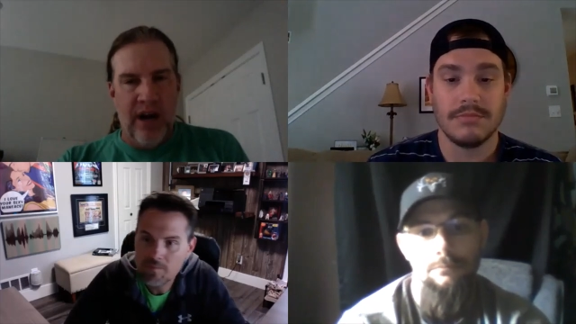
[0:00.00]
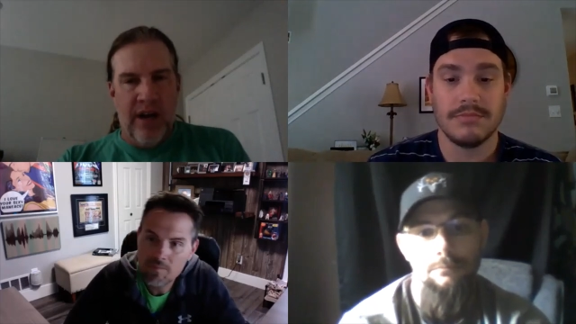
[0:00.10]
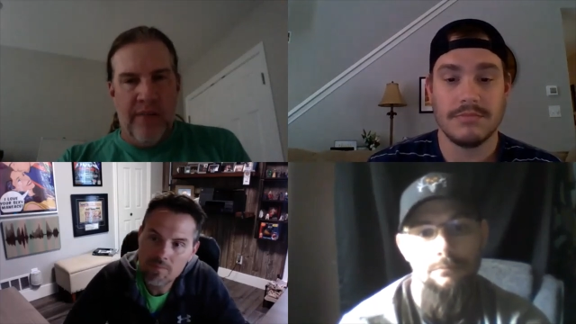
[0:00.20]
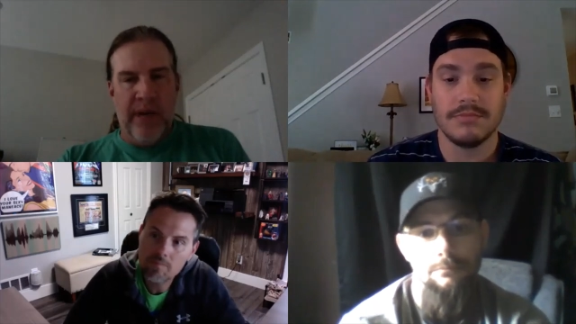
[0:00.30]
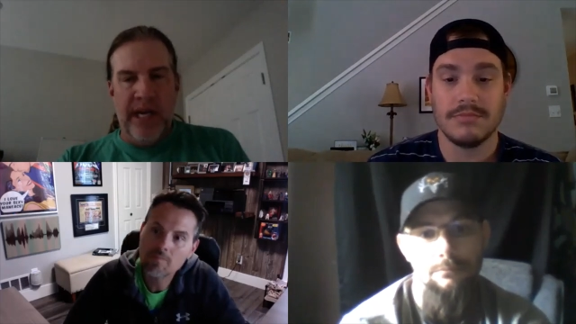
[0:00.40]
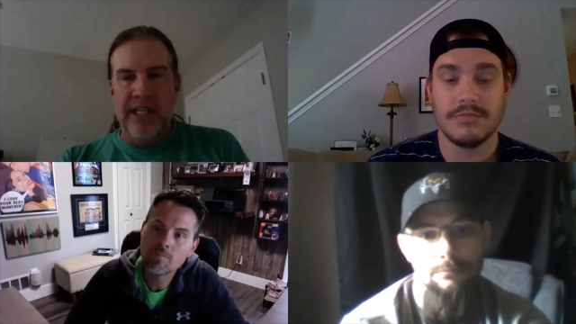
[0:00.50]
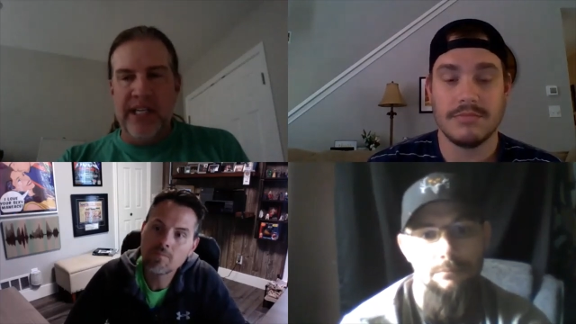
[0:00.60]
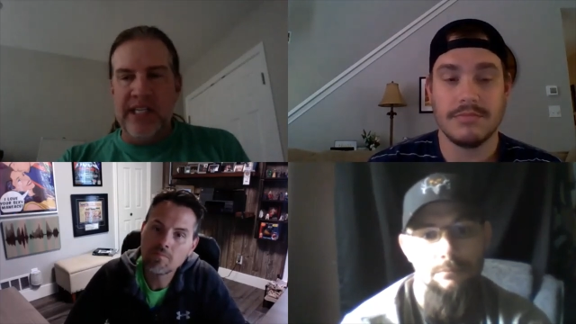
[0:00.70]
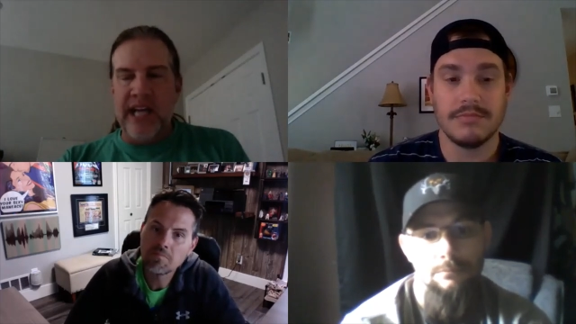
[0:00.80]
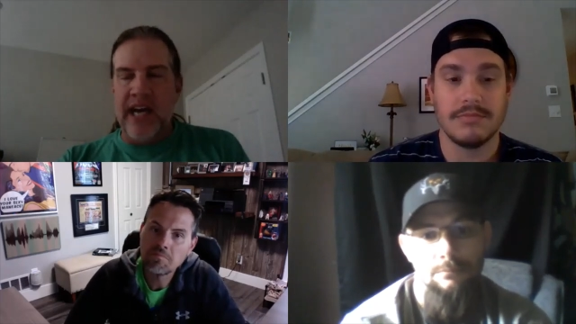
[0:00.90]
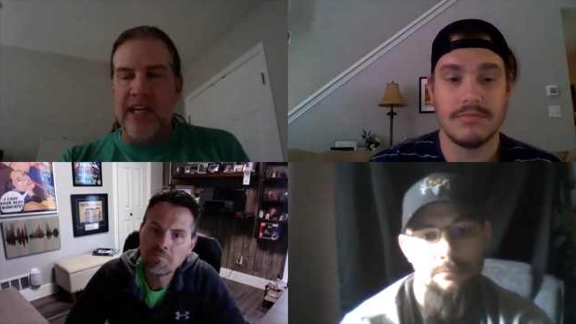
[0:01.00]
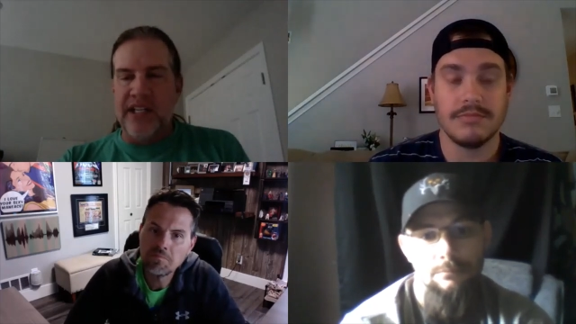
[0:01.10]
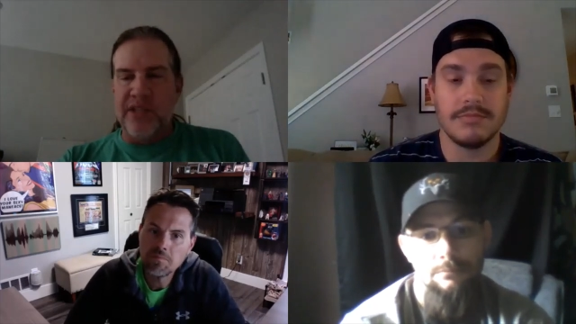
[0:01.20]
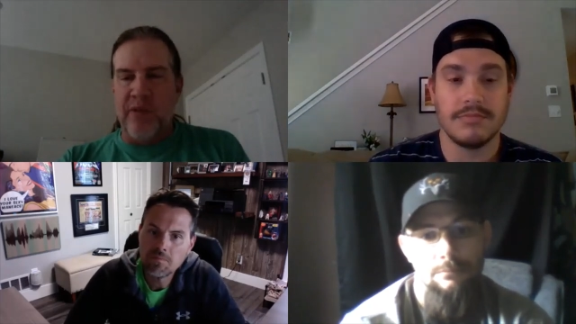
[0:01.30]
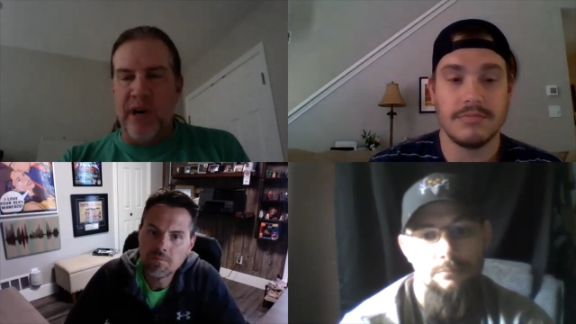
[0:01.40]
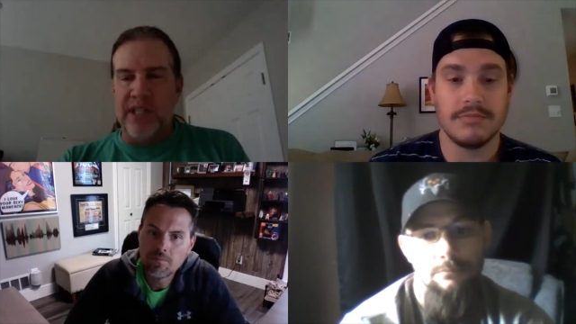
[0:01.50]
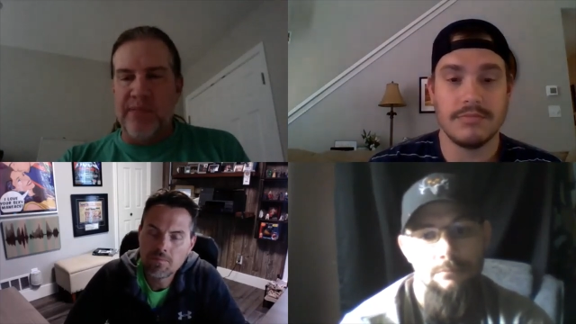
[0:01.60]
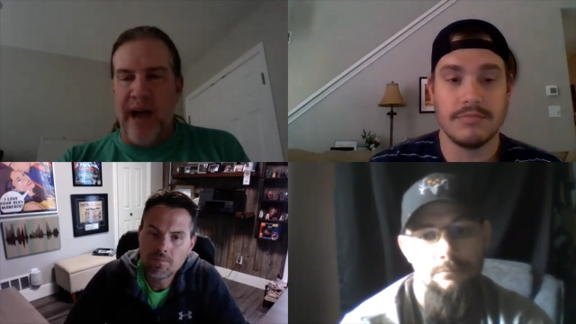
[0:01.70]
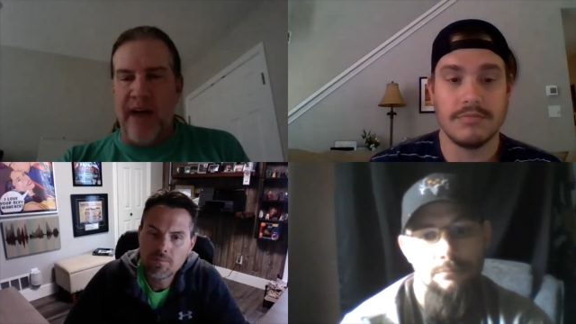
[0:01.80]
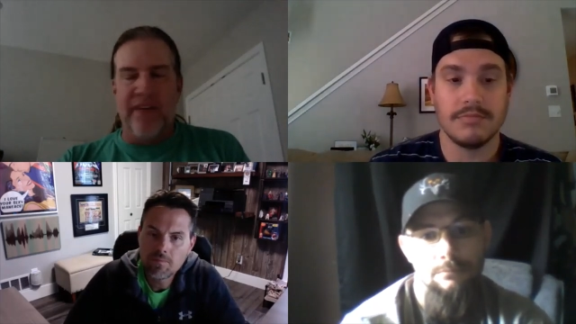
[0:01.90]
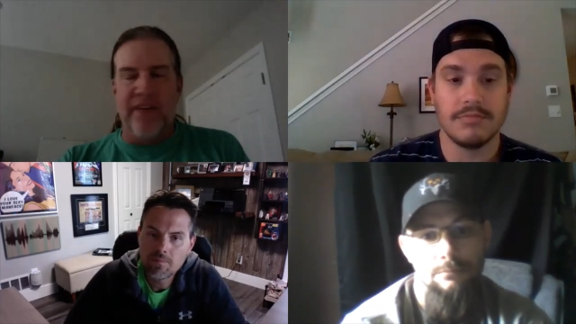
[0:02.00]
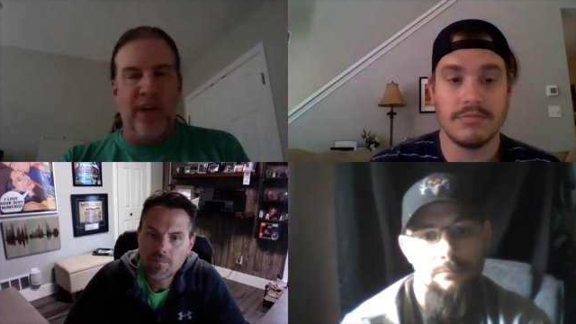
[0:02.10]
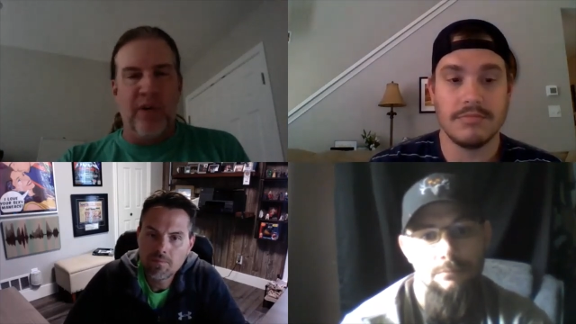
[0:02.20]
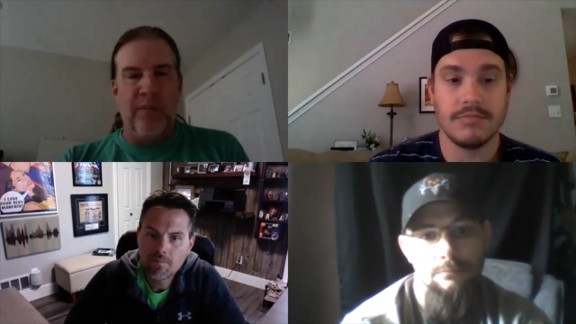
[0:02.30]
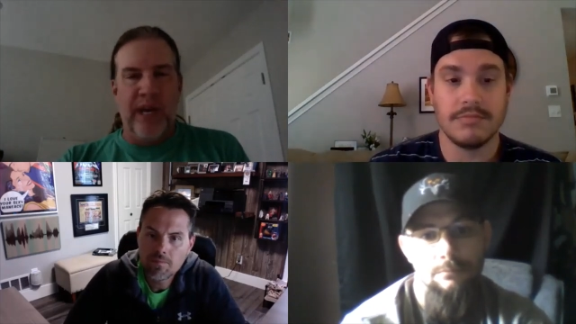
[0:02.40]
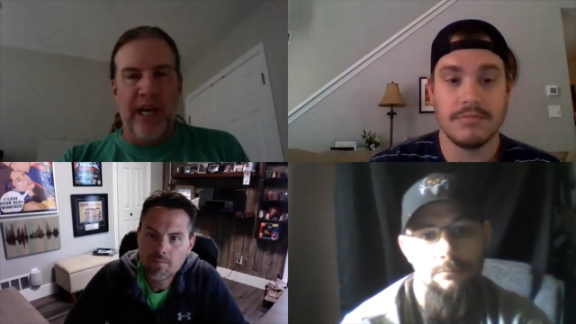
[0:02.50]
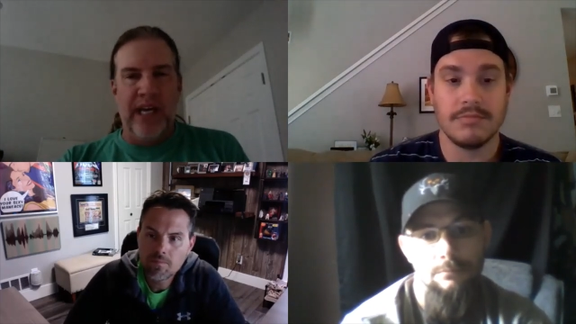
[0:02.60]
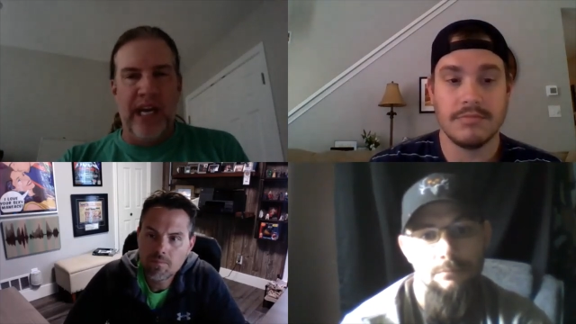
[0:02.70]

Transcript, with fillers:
Speaker 1: but he did kind of just run his mouth a little bit.